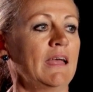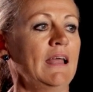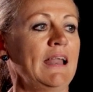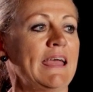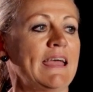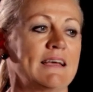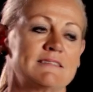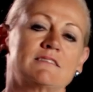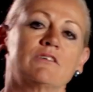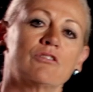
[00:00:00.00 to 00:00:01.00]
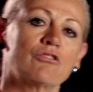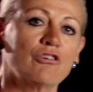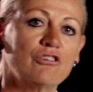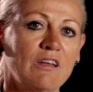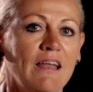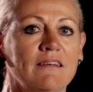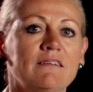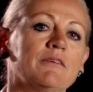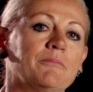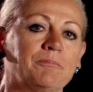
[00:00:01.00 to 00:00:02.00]
LAX through to
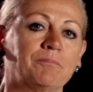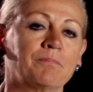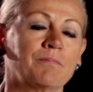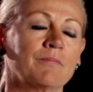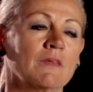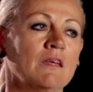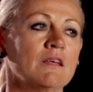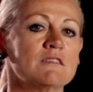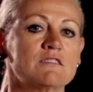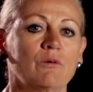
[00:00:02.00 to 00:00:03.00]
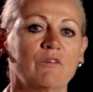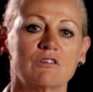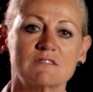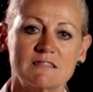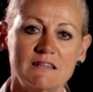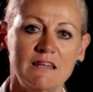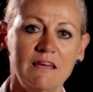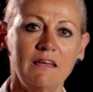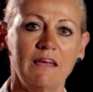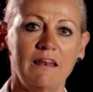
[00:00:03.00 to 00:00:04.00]
London. So we've got
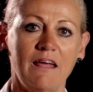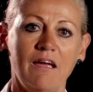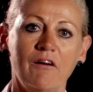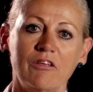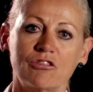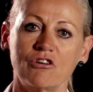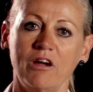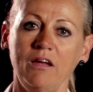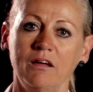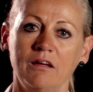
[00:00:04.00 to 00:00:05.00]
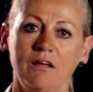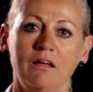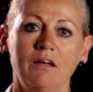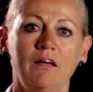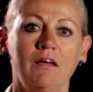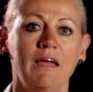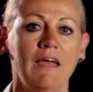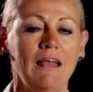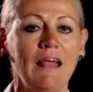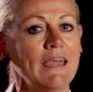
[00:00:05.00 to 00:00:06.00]
Sydney in Area 3,
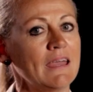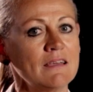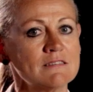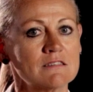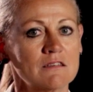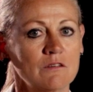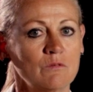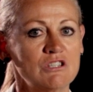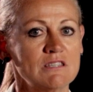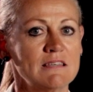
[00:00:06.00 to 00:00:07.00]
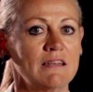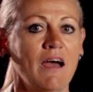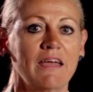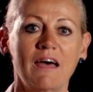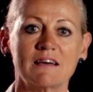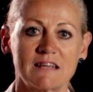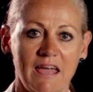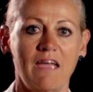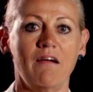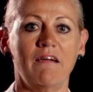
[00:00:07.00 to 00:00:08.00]
LAX, which is in IATA
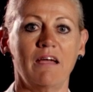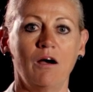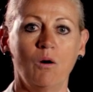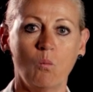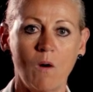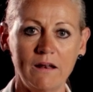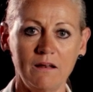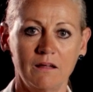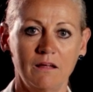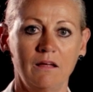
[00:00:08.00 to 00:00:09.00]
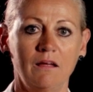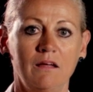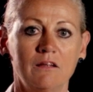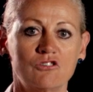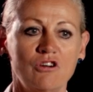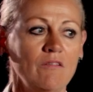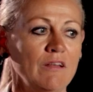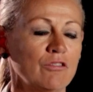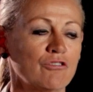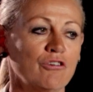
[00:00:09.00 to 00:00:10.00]
Area 1,
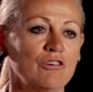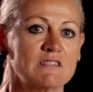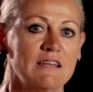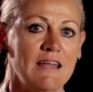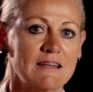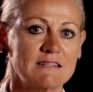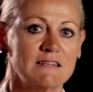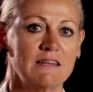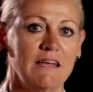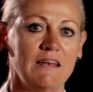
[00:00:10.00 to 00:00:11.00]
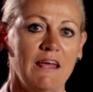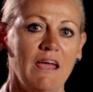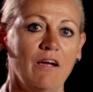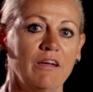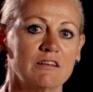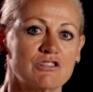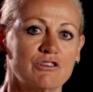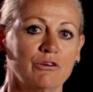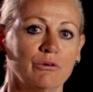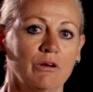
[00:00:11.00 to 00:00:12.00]
travelling through to London in Area
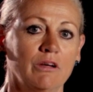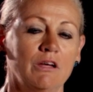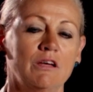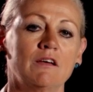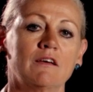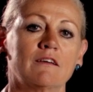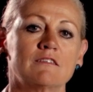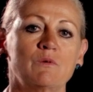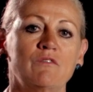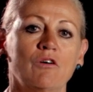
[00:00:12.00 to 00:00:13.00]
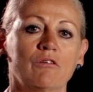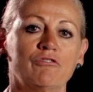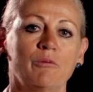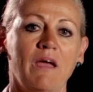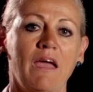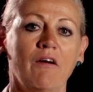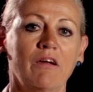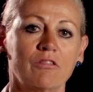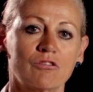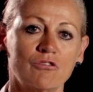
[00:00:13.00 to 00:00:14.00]
2. So we've gone from
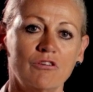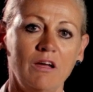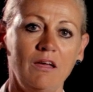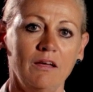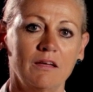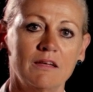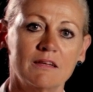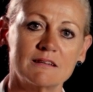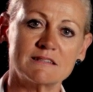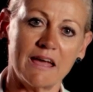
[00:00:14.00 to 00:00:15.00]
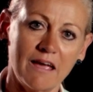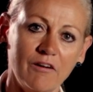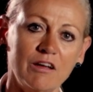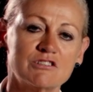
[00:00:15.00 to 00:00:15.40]
Area 3 to Area